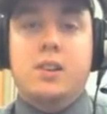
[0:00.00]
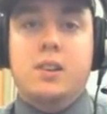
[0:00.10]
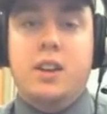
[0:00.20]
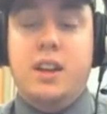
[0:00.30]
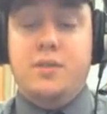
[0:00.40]

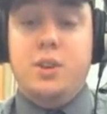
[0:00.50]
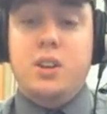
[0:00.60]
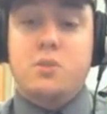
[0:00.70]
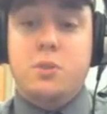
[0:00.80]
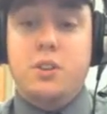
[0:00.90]
And if you
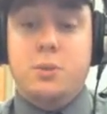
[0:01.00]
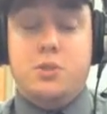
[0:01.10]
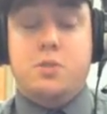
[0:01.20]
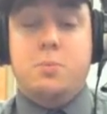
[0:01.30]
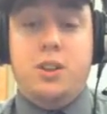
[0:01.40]
guys want to do
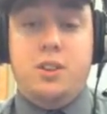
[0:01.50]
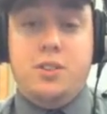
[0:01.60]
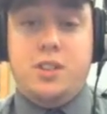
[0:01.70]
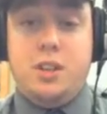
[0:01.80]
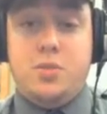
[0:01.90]
smaller
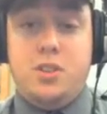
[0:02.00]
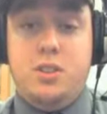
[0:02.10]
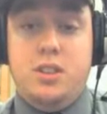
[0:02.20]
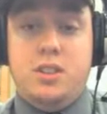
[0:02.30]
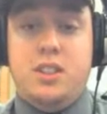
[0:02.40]
steps
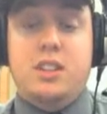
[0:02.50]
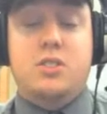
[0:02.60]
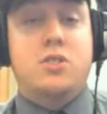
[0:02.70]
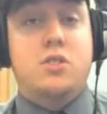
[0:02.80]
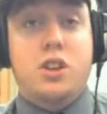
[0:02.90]
on this,
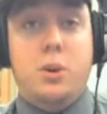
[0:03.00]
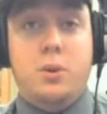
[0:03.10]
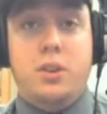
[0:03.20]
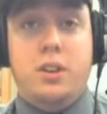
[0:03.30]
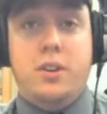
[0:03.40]
that's
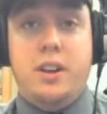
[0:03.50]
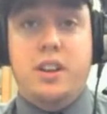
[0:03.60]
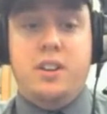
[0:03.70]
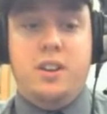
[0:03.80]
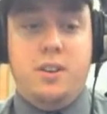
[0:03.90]
totally
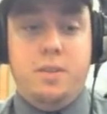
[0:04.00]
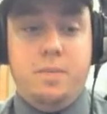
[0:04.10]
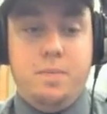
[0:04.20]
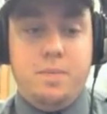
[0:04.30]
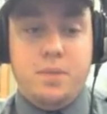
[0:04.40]
great.
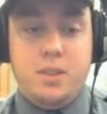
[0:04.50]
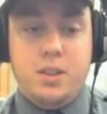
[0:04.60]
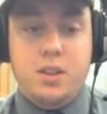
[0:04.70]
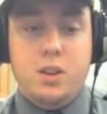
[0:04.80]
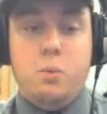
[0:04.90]

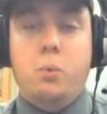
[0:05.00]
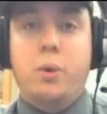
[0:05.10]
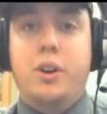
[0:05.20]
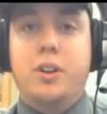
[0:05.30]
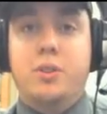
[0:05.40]

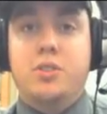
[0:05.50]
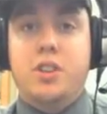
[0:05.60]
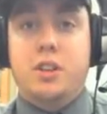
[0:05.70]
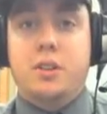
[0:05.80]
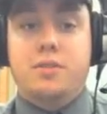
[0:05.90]
We're
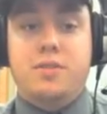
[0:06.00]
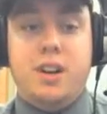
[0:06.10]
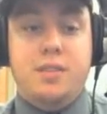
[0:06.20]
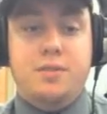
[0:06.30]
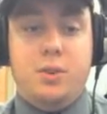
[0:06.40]
using
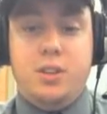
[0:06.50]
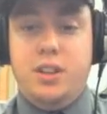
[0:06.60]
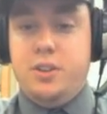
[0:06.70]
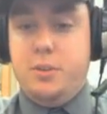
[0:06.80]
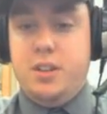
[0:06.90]
5 volt
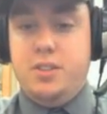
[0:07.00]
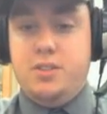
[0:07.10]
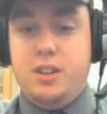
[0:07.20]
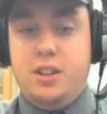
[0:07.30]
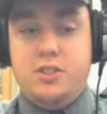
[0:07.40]

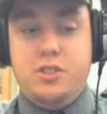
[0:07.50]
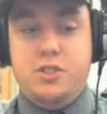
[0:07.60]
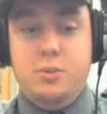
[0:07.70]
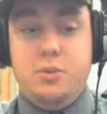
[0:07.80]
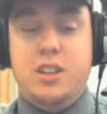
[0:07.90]
increments just
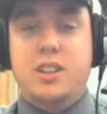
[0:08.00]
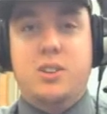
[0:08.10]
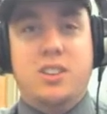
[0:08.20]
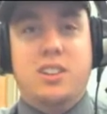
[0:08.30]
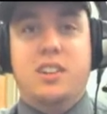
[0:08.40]
to cut
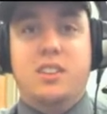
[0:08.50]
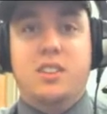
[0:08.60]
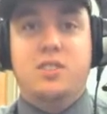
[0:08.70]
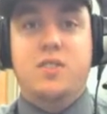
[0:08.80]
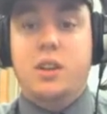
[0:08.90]
down on like
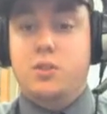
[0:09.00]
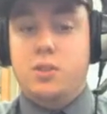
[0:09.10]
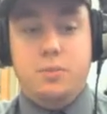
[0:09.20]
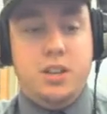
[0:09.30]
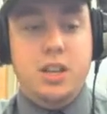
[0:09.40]
this video.
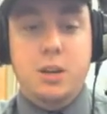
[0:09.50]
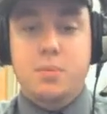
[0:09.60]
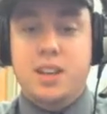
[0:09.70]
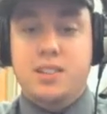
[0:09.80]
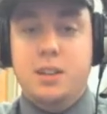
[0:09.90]
So I'm going to keep
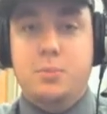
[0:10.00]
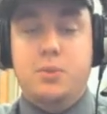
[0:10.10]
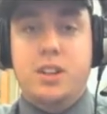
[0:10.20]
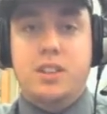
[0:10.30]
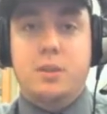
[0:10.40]
that sample
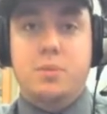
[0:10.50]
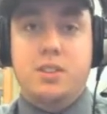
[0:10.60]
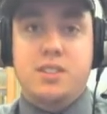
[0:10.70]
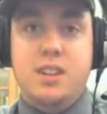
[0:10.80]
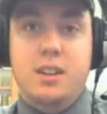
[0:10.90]
right there at
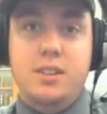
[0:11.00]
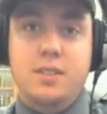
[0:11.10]
plus 10.